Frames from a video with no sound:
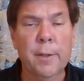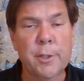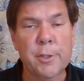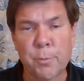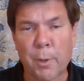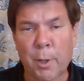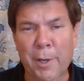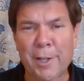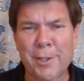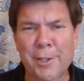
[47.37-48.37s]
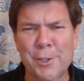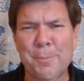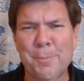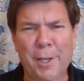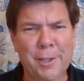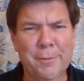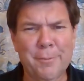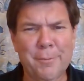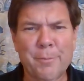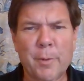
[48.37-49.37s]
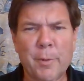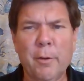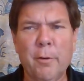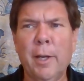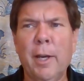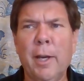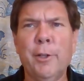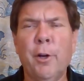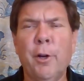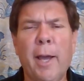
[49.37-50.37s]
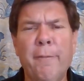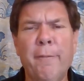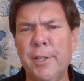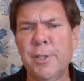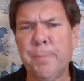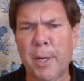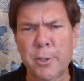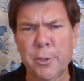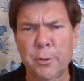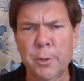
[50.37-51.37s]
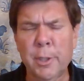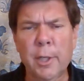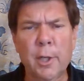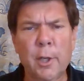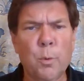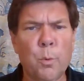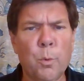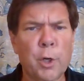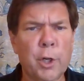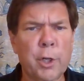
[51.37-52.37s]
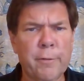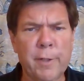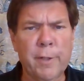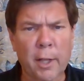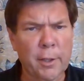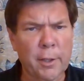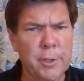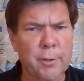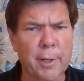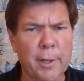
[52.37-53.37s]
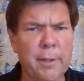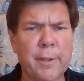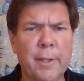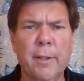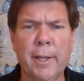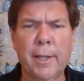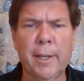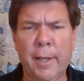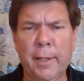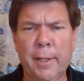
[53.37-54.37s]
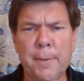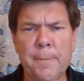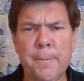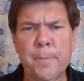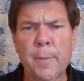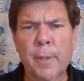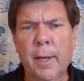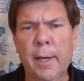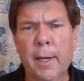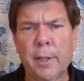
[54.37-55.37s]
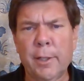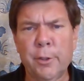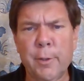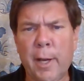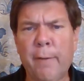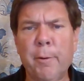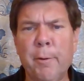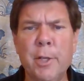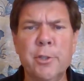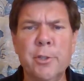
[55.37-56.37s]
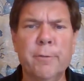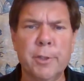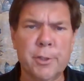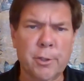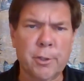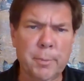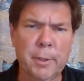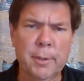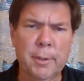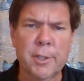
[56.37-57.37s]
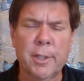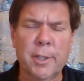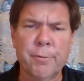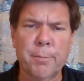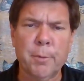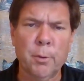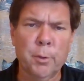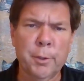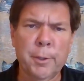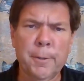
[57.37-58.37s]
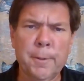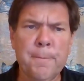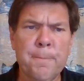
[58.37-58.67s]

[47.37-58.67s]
This is what we anticipate. Okay, I don't have any special word of knowledge or anything like that. I, I do have a measure of discernment as a gift from the Lord,